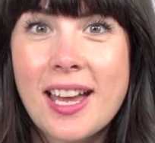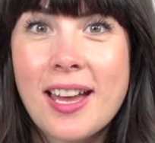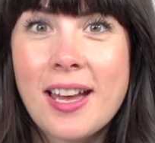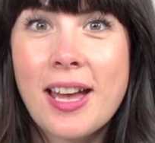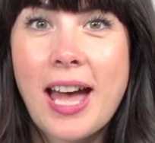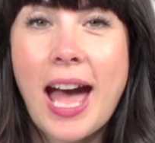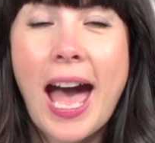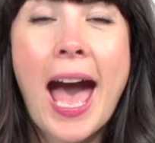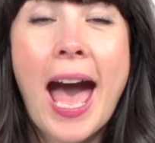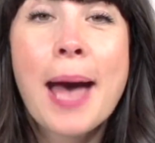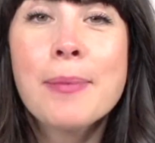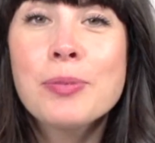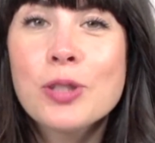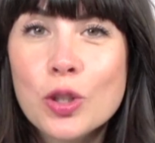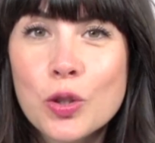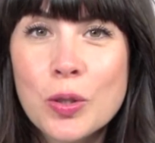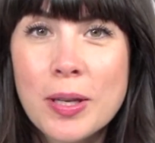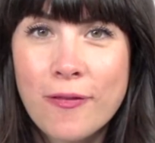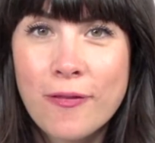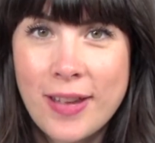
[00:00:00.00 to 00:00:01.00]
an
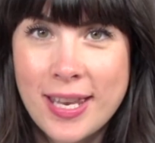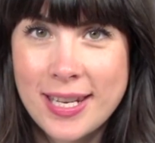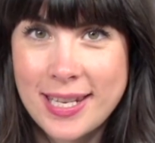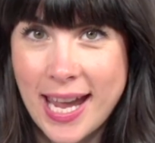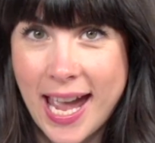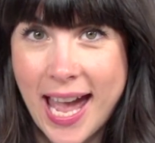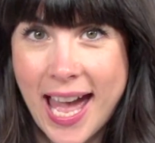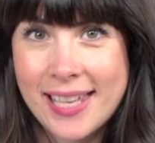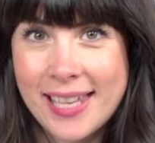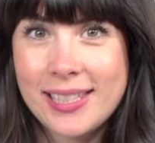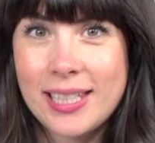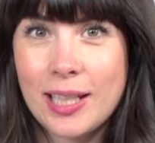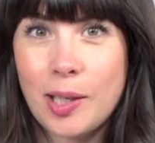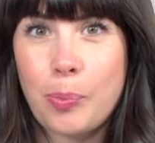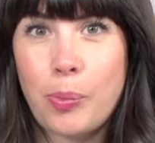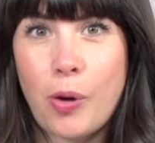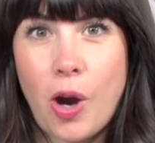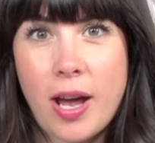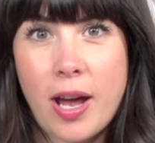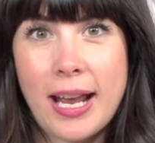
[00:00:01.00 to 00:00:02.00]
absolutely
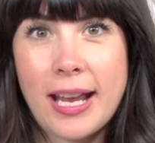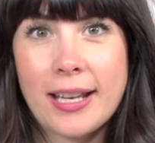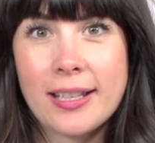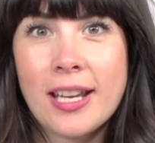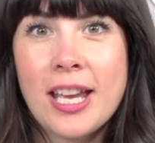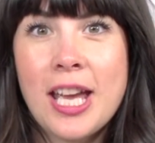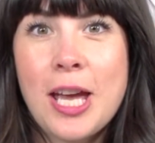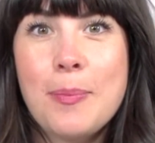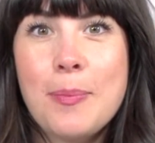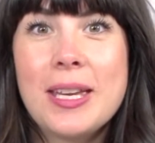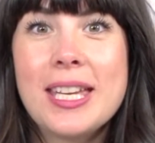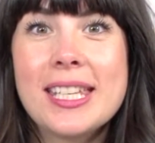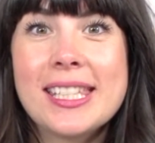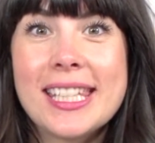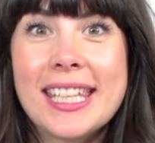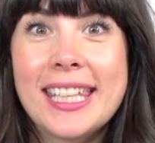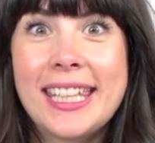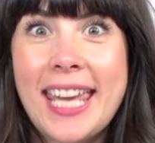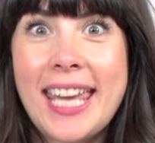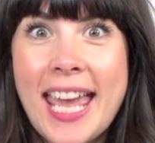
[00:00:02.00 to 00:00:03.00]
fantastic product because
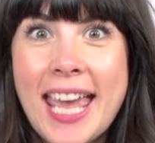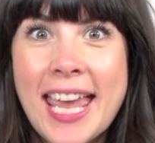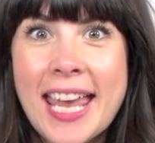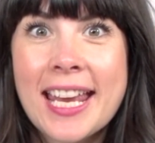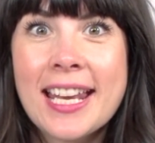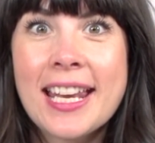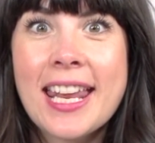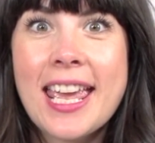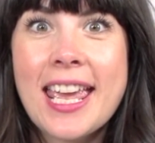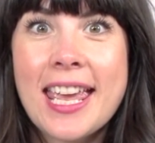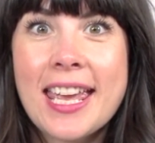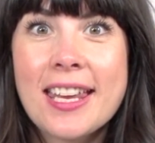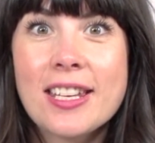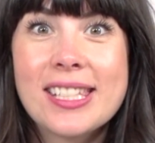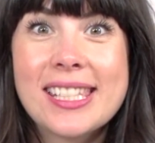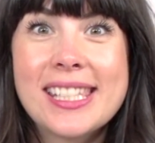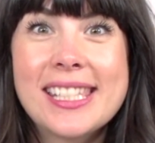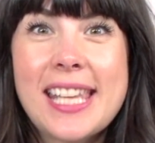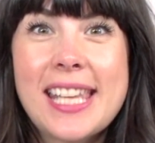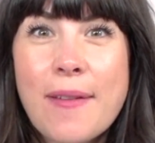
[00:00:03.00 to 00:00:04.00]
again,
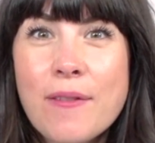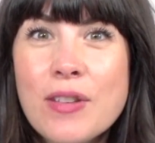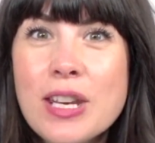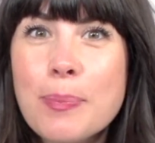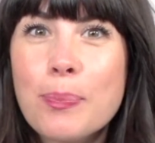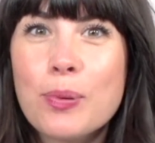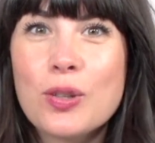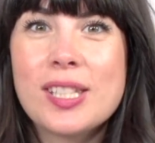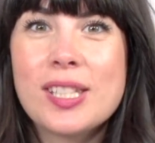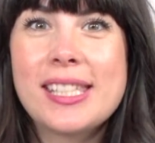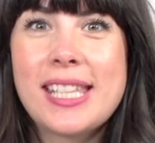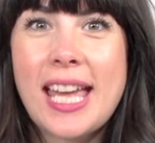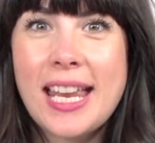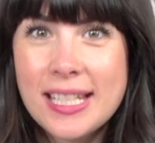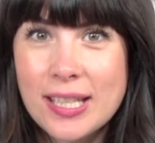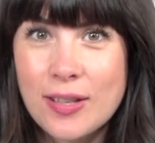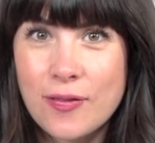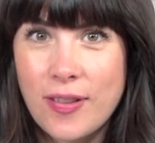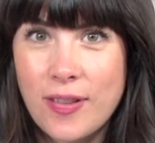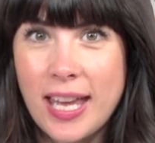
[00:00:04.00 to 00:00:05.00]
it's
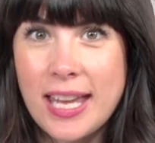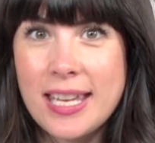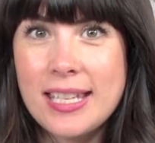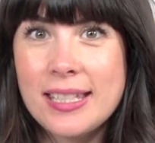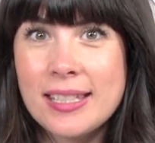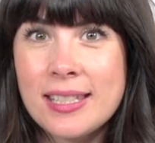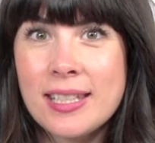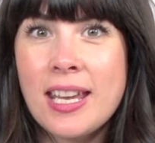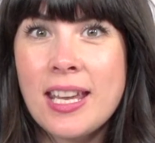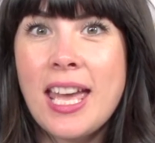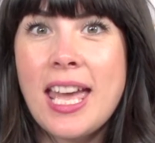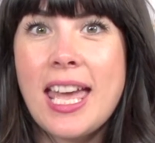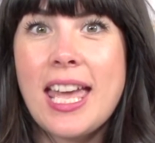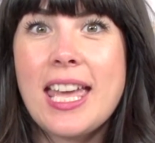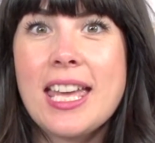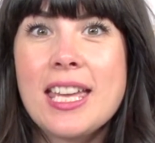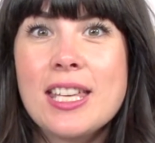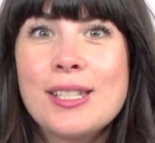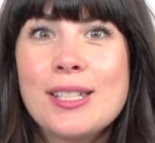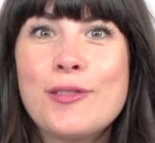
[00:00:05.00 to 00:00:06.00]
70% of it
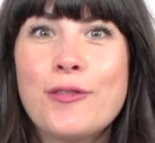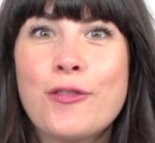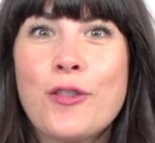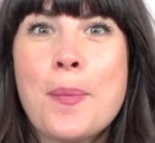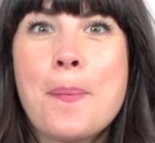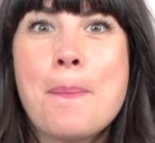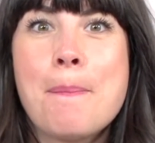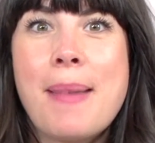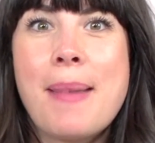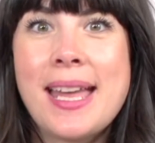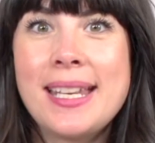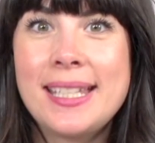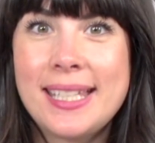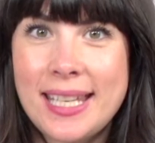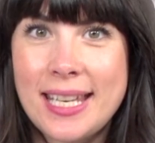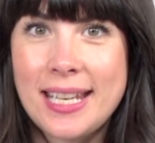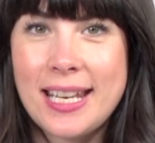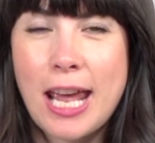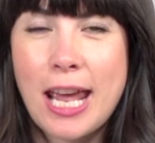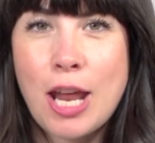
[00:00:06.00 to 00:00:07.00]
is
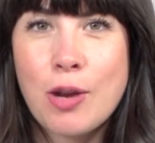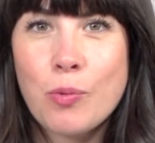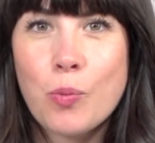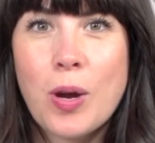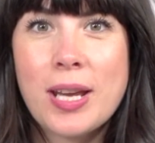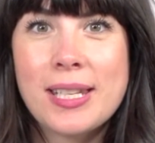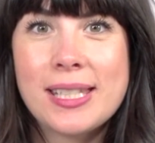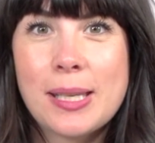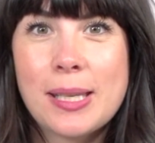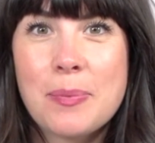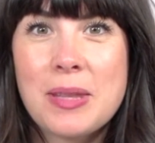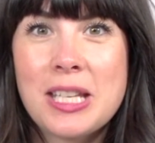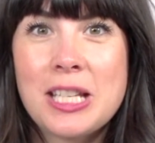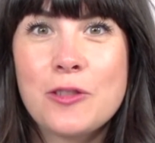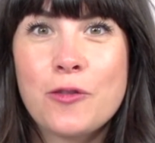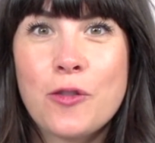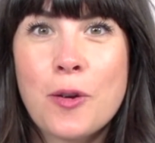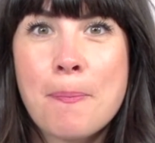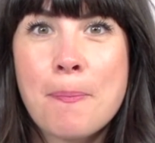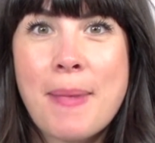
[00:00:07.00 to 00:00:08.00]
fermented. And when
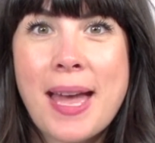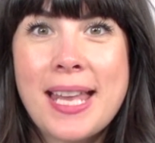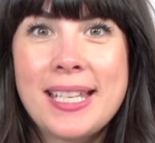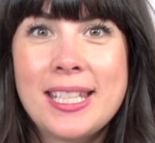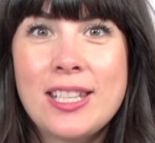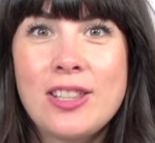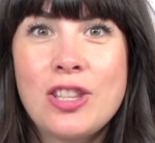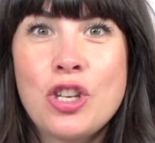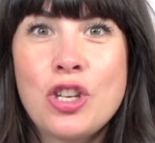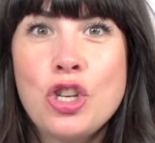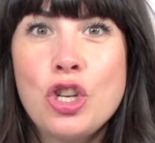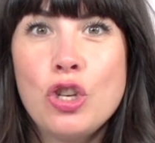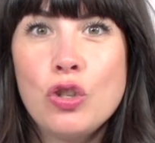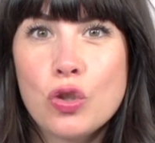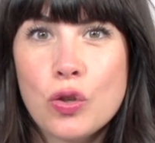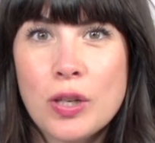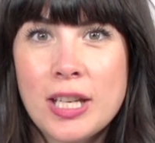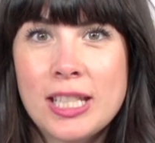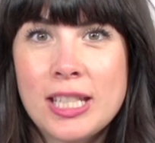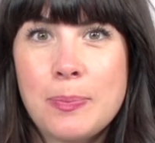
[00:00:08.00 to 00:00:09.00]
something's fermented, the
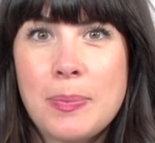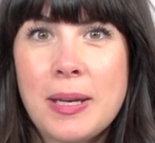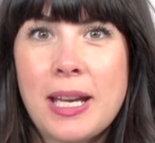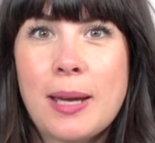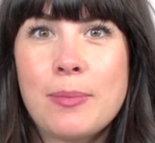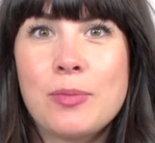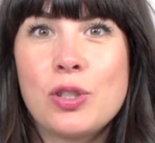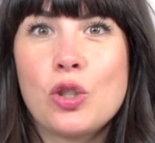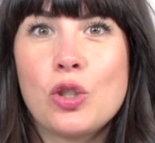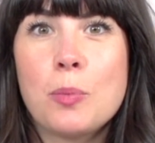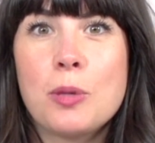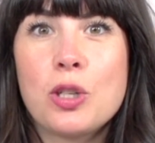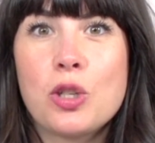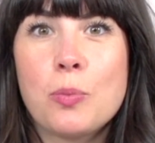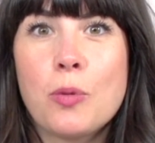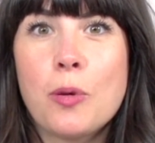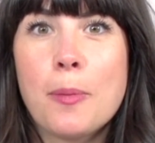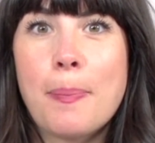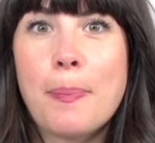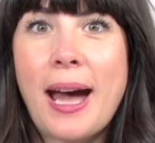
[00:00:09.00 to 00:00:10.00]
nutrients become so
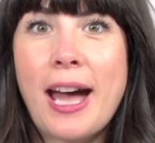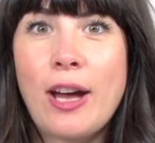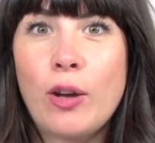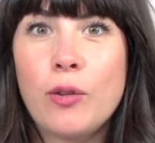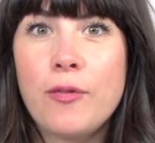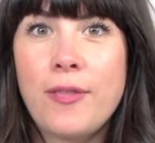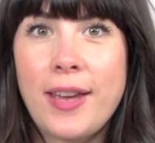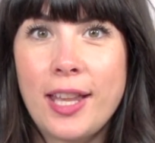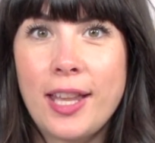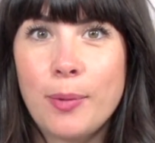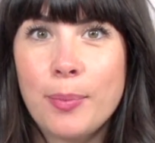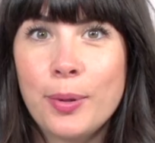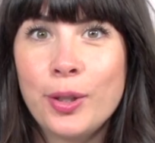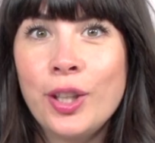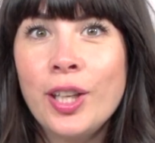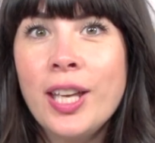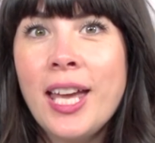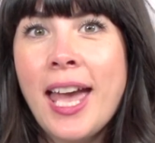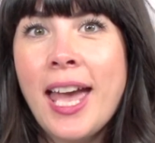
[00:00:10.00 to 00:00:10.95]
much more bioavailable.